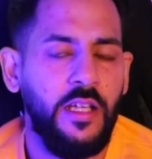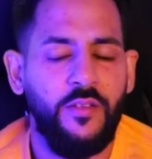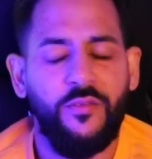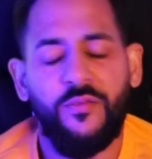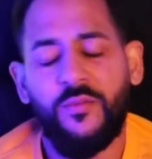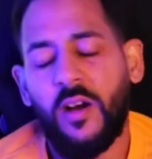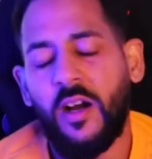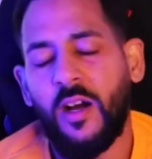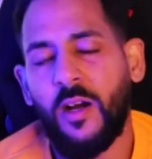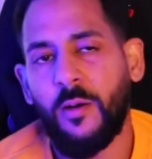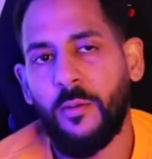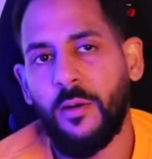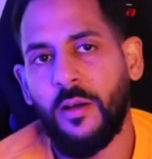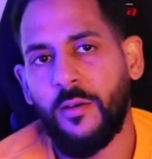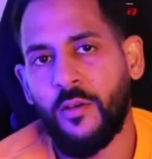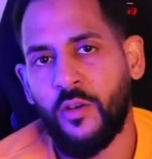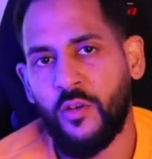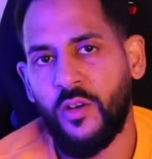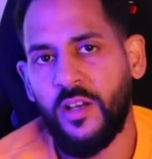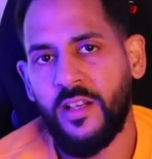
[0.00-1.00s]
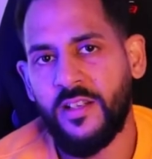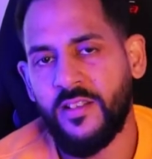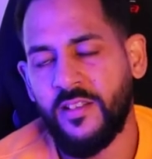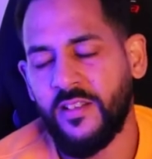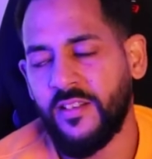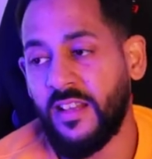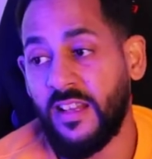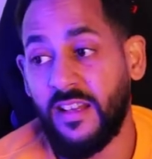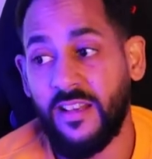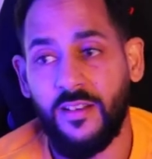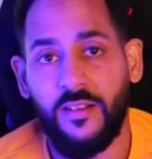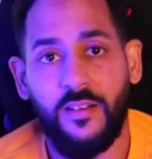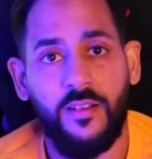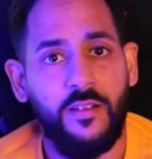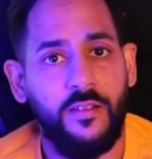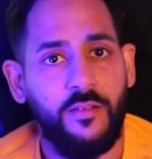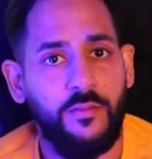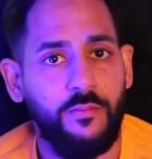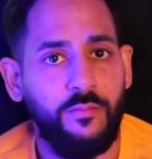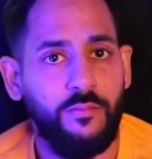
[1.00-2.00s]
far greater than
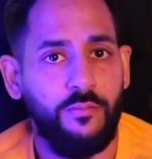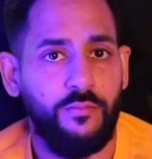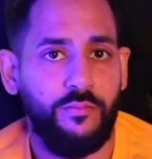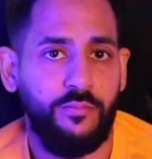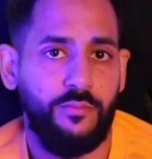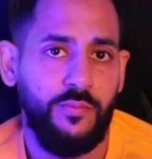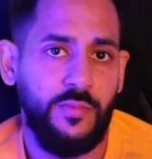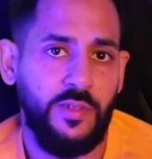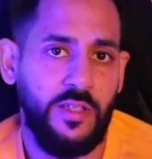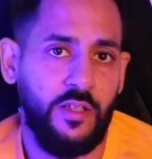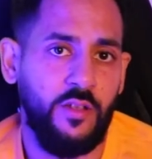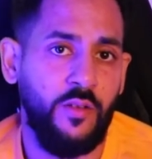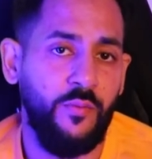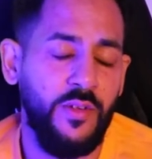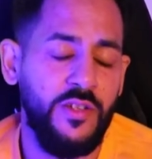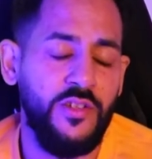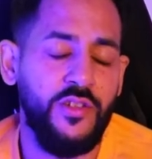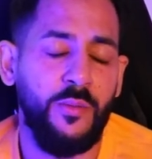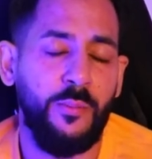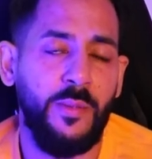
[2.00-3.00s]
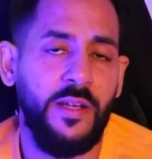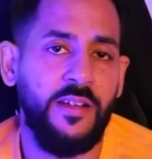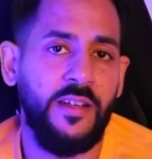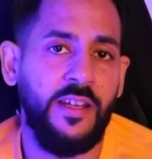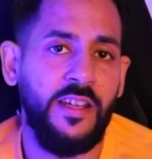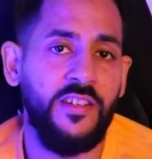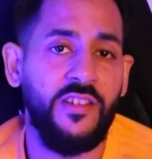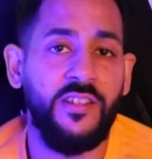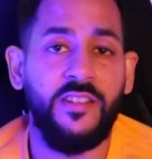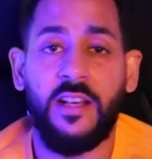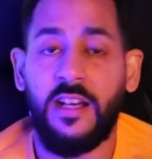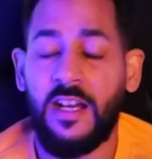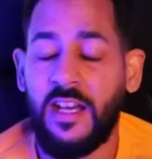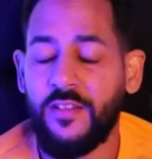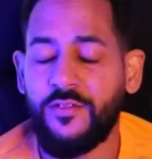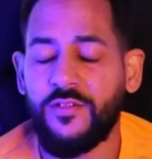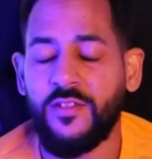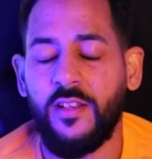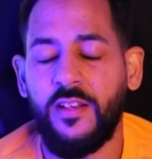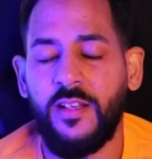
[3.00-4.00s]
the conventional medication that
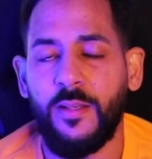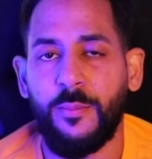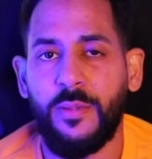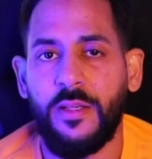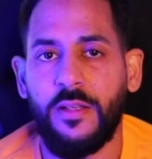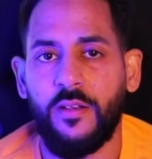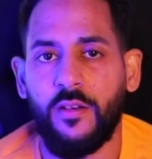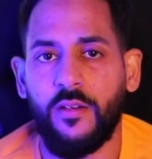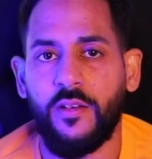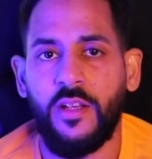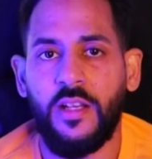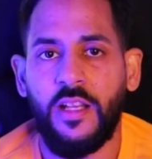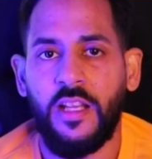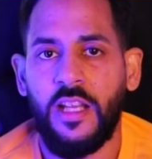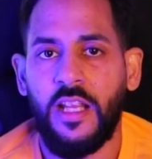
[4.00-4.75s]
I've certainly been on